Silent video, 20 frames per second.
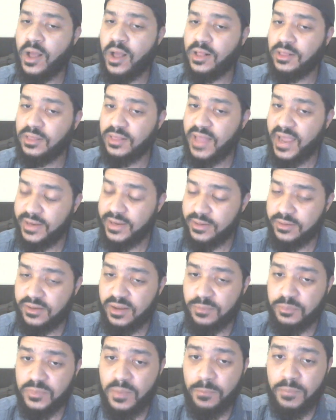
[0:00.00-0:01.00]
lighten
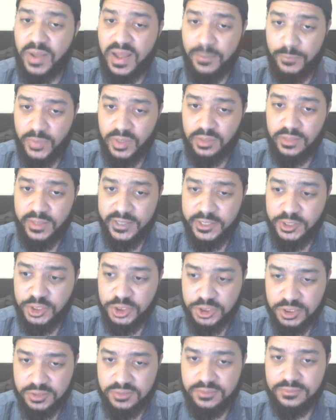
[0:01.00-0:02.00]
up the
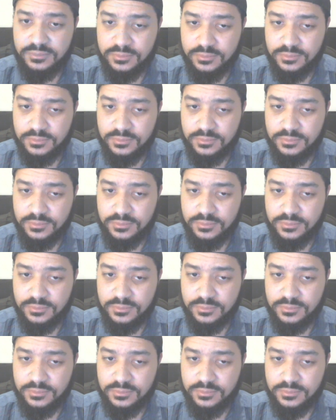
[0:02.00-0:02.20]
population.